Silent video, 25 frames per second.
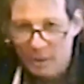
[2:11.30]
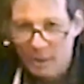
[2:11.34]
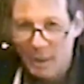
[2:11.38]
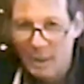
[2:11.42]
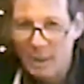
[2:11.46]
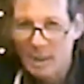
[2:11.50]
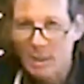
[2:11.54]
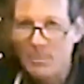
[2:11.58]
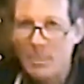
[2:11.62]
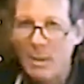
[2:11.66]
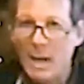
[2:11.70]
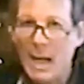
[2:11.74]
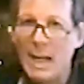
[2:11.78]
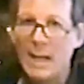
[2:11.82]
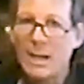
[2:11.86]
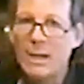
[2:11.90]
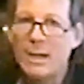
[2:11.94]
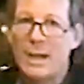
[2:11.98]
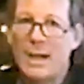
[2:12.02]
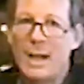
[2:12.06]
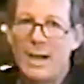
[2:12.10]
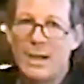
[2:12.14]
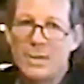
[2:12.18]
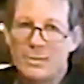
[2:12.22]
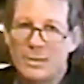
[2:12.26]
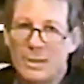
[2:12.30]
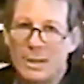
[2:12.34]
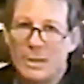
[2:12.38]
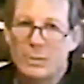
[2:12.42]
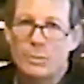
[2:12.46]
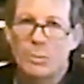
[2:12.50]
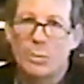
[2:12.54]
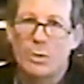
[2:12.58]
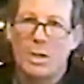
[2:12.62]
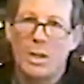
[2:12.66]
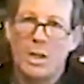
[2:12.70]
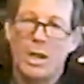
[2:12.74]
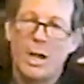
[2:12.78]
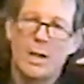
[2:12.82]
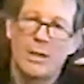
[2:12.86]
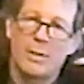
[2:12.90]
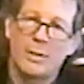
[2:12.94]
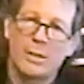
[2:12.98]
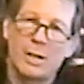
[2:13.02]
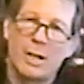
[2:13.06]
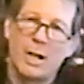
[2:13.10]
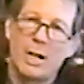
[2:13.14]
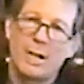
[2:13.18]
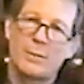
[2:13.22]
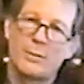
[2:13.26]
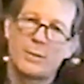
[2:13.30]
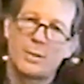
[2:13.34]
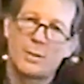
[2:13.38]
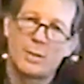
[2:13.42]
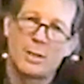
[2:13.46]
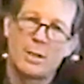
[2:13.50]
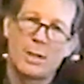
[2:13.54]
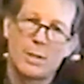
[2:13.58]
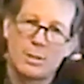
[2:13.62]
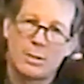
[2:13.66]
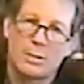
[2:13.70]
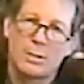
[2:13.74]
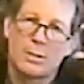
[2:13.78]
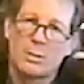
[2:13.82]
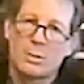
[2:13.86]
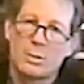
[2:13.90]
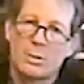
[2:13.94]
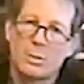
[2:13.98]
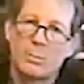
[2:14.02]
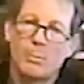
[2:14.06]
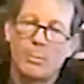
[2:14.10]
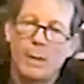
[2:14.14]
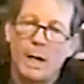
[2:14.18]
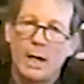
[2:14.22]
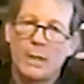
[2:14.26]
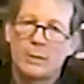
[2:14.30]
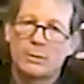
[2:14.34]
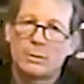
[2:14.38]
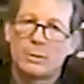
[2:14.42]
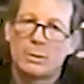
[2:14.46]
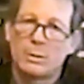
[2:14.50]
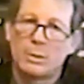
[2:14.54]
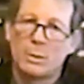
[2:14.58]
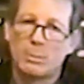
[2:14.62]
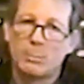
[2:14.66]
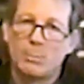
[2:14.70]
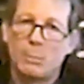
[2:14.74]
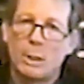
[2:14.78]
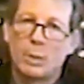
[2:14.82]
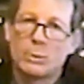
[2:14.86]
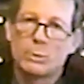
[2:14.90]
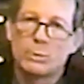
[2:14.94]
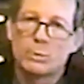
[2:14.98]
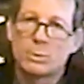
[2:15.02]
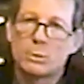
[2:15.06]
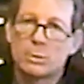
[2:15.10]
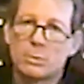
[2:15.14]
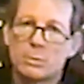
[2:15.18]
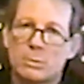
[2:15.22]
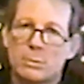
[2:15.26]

in the pilot house, that's what a lot of the conversation is about. You know, boats.